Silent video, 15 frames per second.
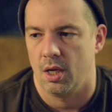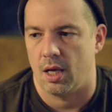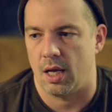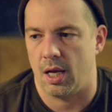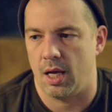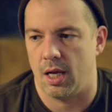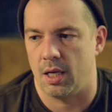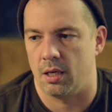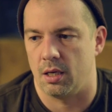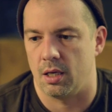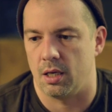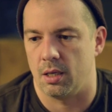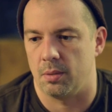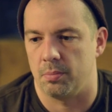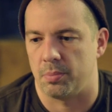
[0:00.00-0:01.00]
And
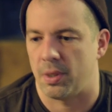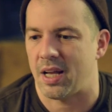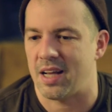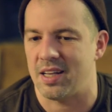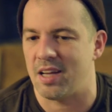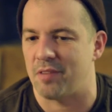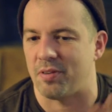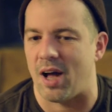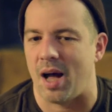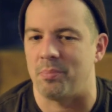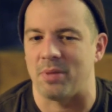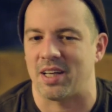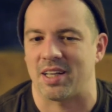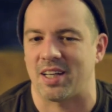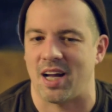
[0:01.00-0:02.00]
but I'm
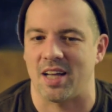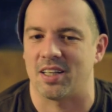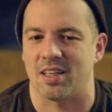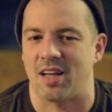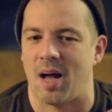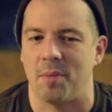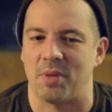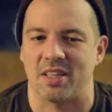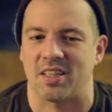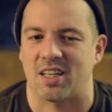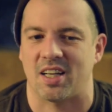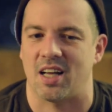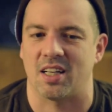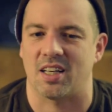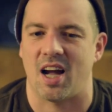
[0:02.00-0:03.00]
not the kind
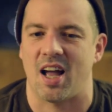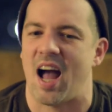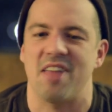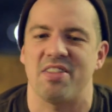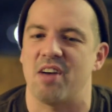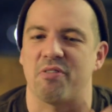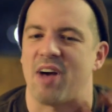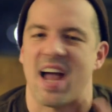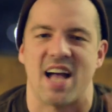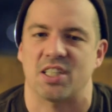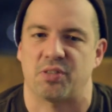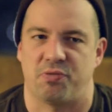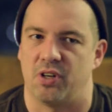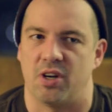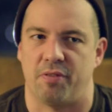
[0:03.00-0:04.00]
of guy. I never
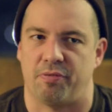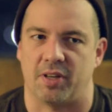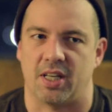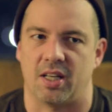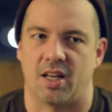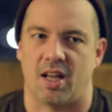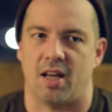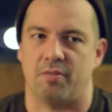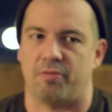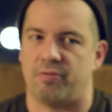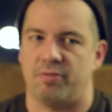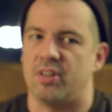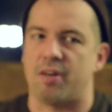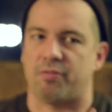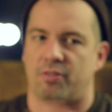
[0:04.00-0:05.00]
ask for nothing in life.
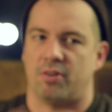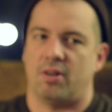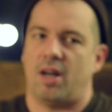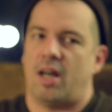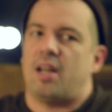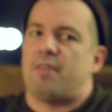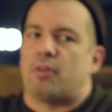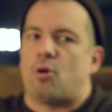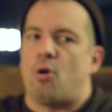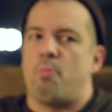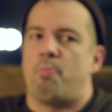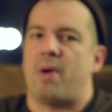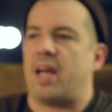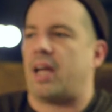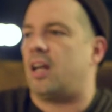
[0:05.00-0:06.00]
Never. I never go
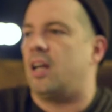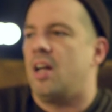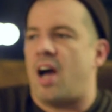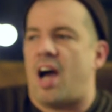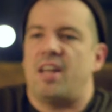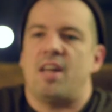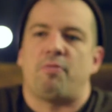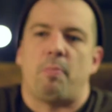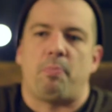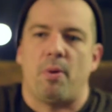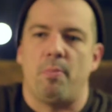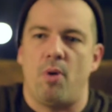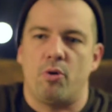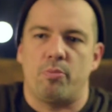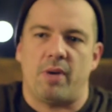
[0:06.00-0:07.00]
beg. I never
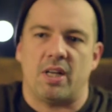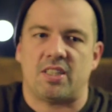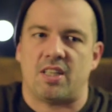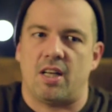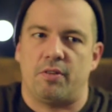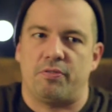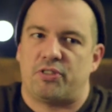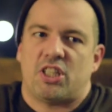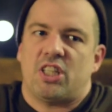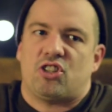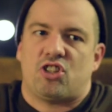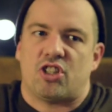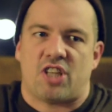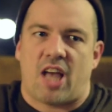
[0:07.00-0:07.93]
promote myself. Shit just